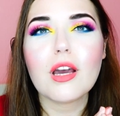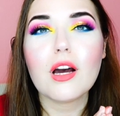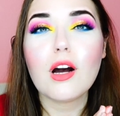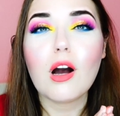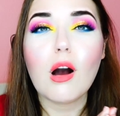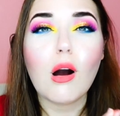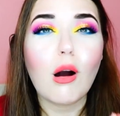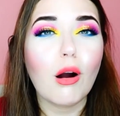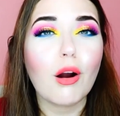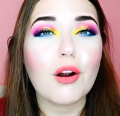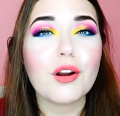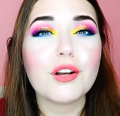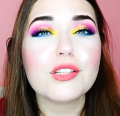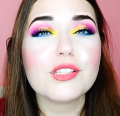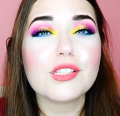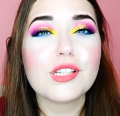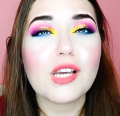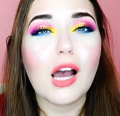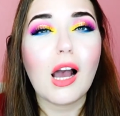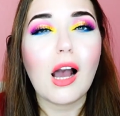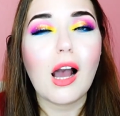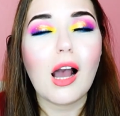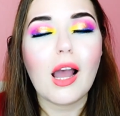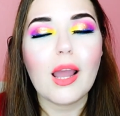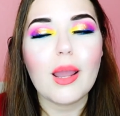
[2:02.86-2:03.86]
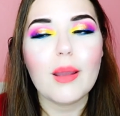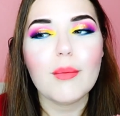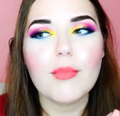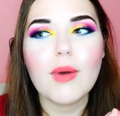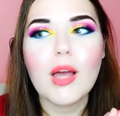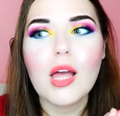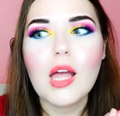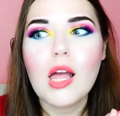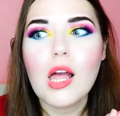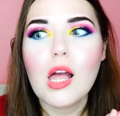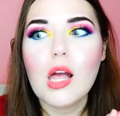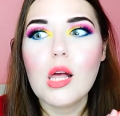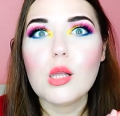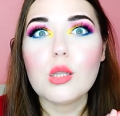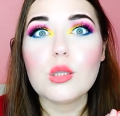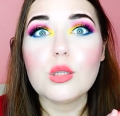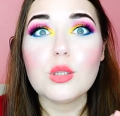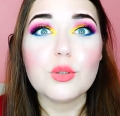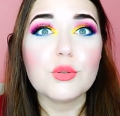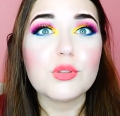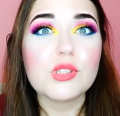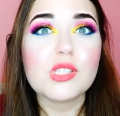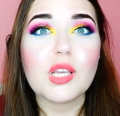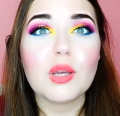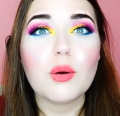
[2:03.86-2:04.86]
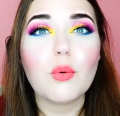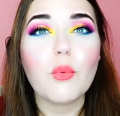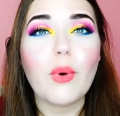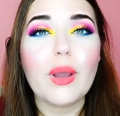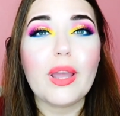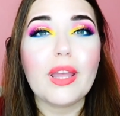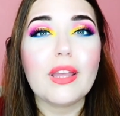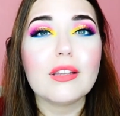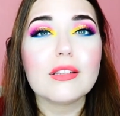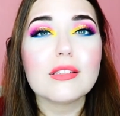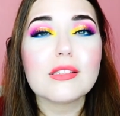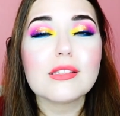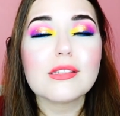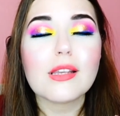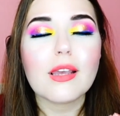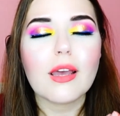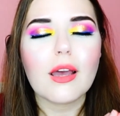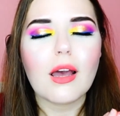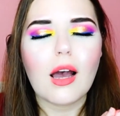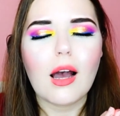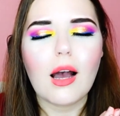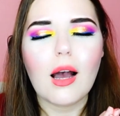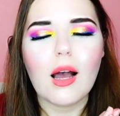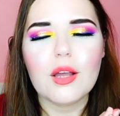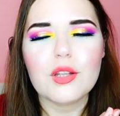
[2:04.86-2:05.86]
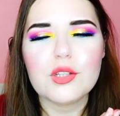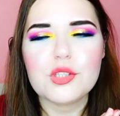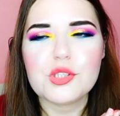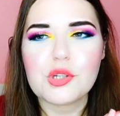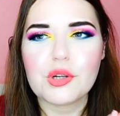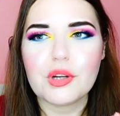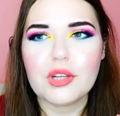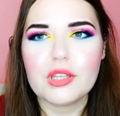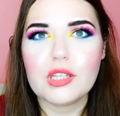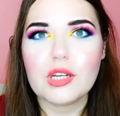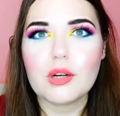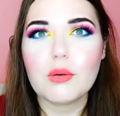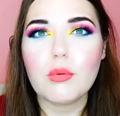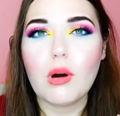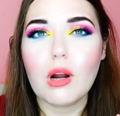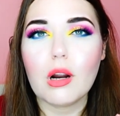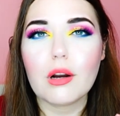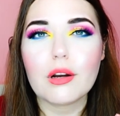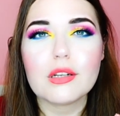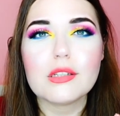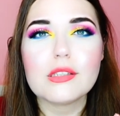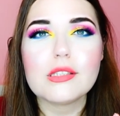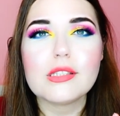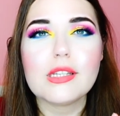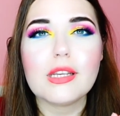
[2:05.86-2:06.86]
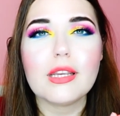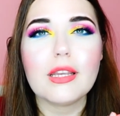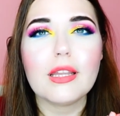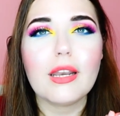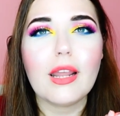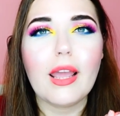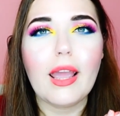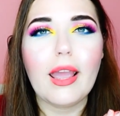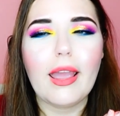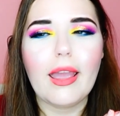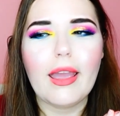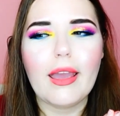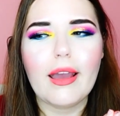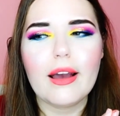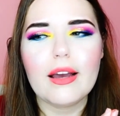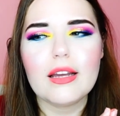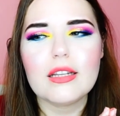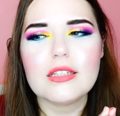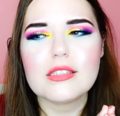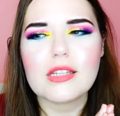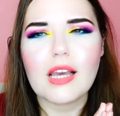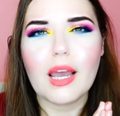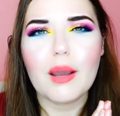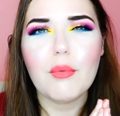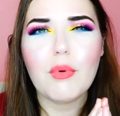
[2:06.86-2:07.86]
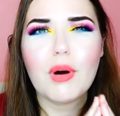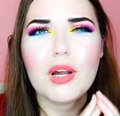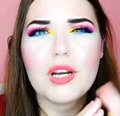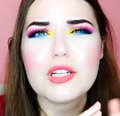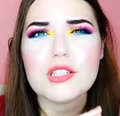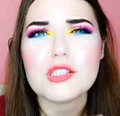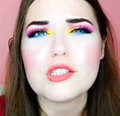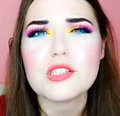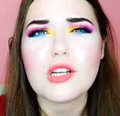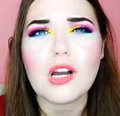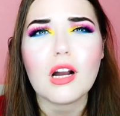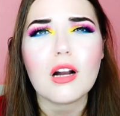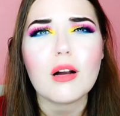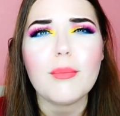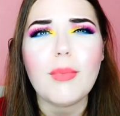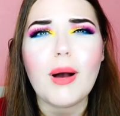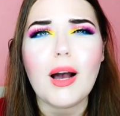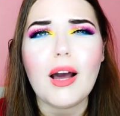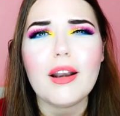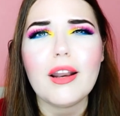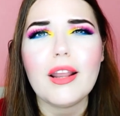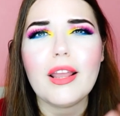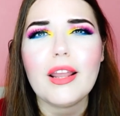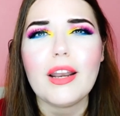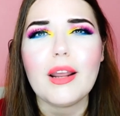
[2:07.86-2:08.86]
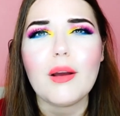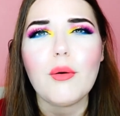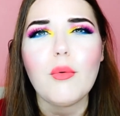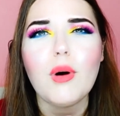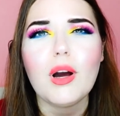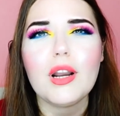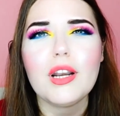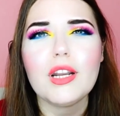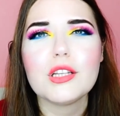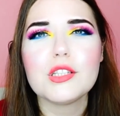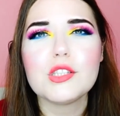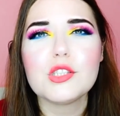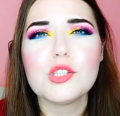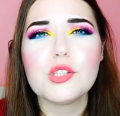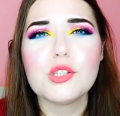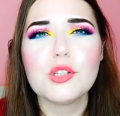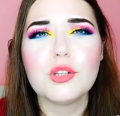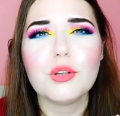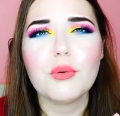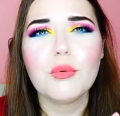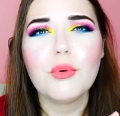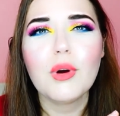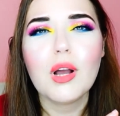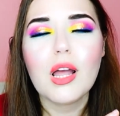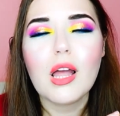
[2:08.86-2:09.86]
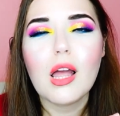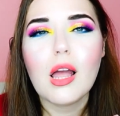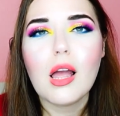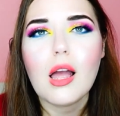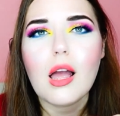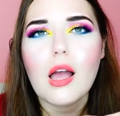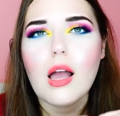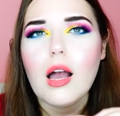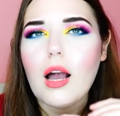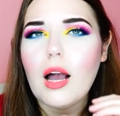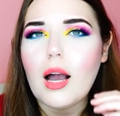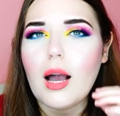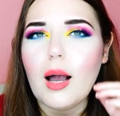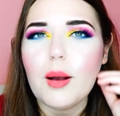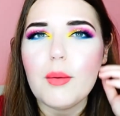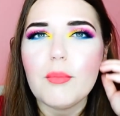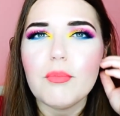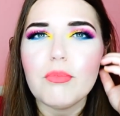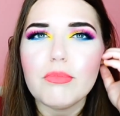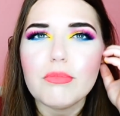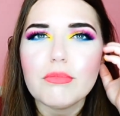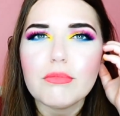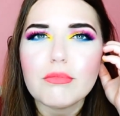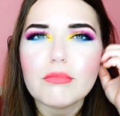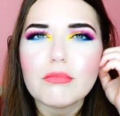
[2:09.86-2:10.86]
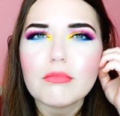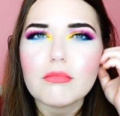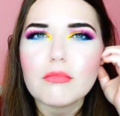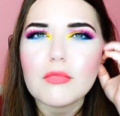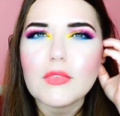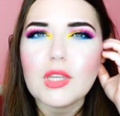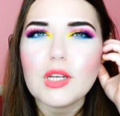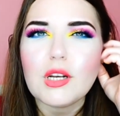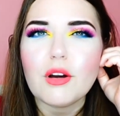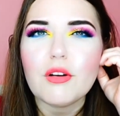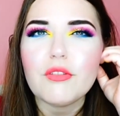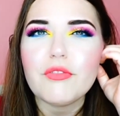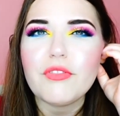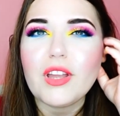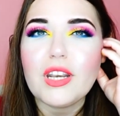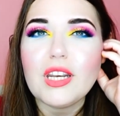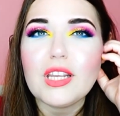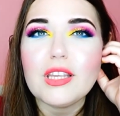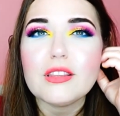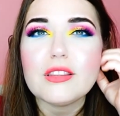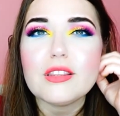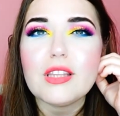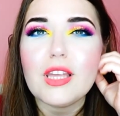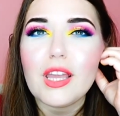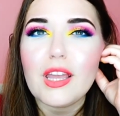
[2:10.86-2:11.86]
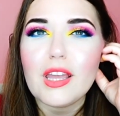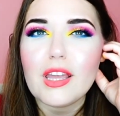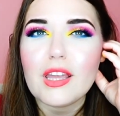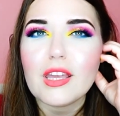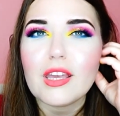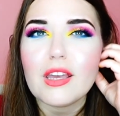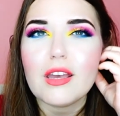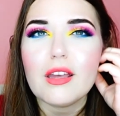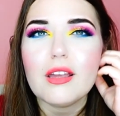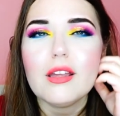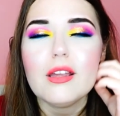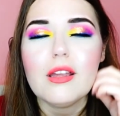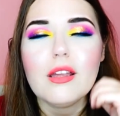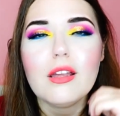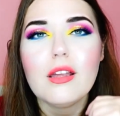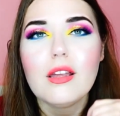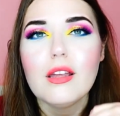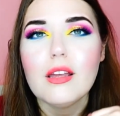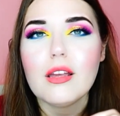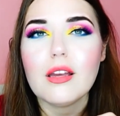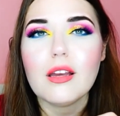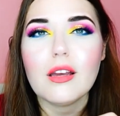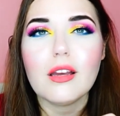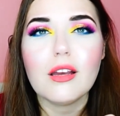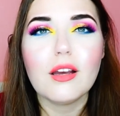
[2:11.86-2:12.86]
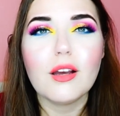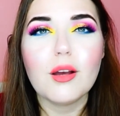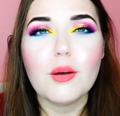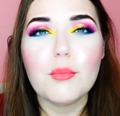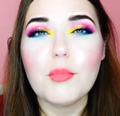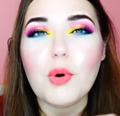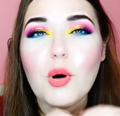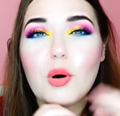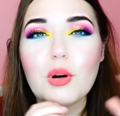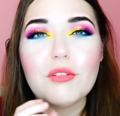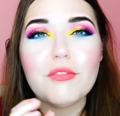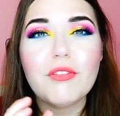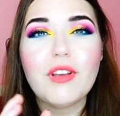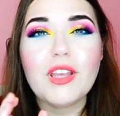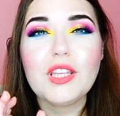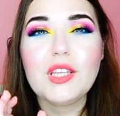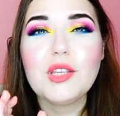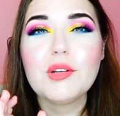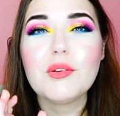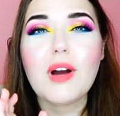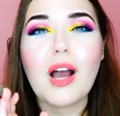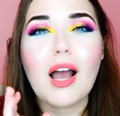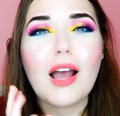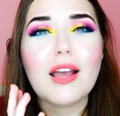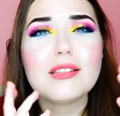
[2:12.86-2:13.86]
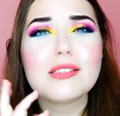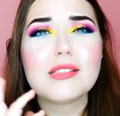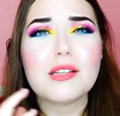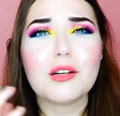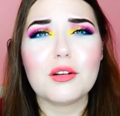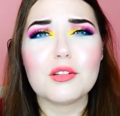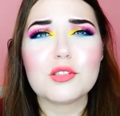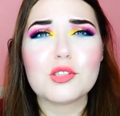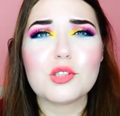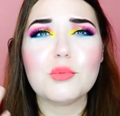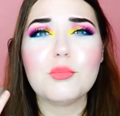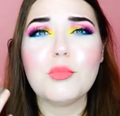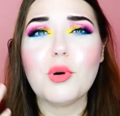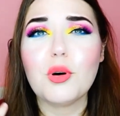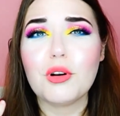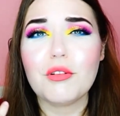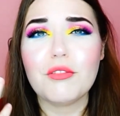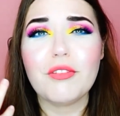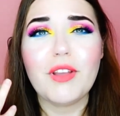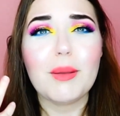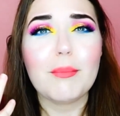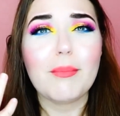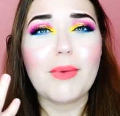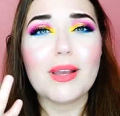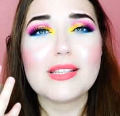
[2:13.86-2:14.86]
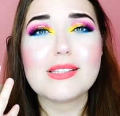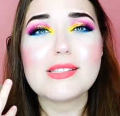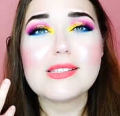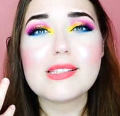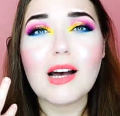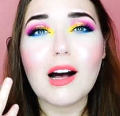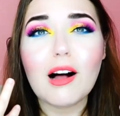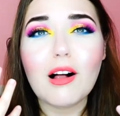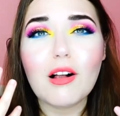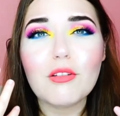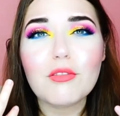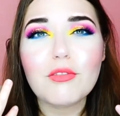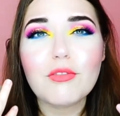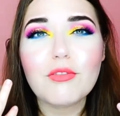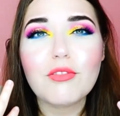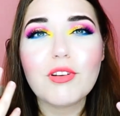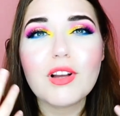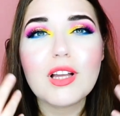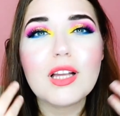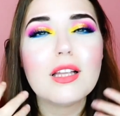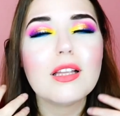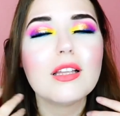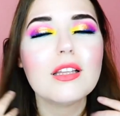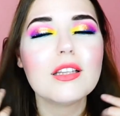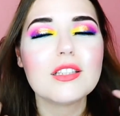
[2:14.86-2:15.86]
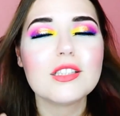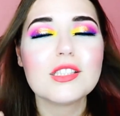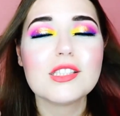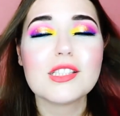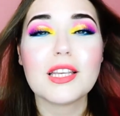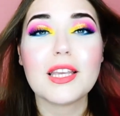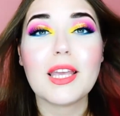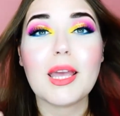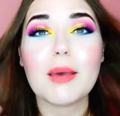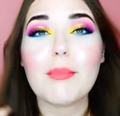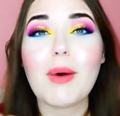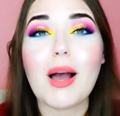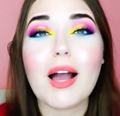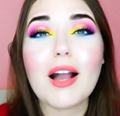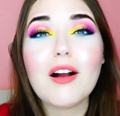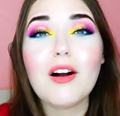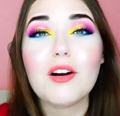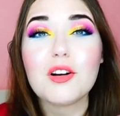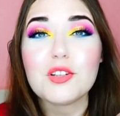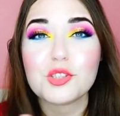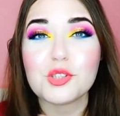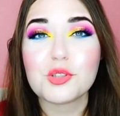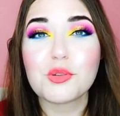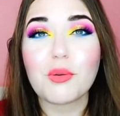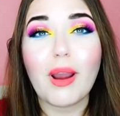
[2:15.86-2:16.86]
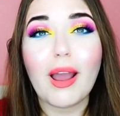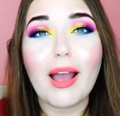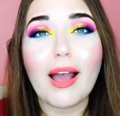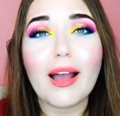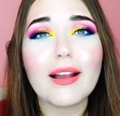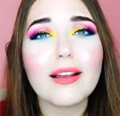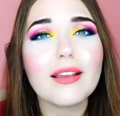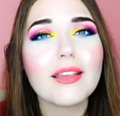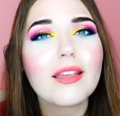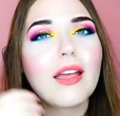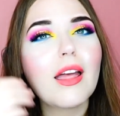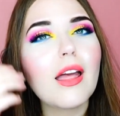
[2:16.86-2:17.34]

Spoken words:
a hard time losing weight during the quarantine, and I wanted to talk about it, and I wanted to, you know, if anything, motivate you guys and also motivate myself to get back on track.